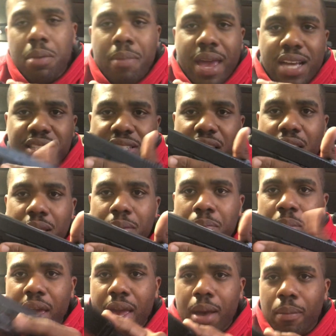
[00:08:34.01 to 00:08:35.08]
magazine, and
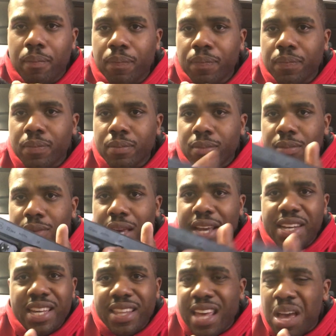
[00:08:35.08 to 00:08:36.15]
bam. I
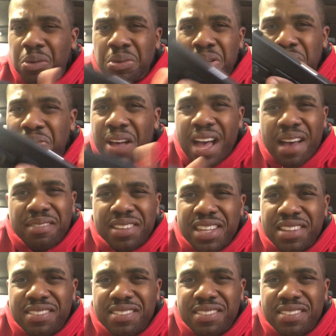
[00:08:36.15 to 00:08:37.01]
did that in what, 5-10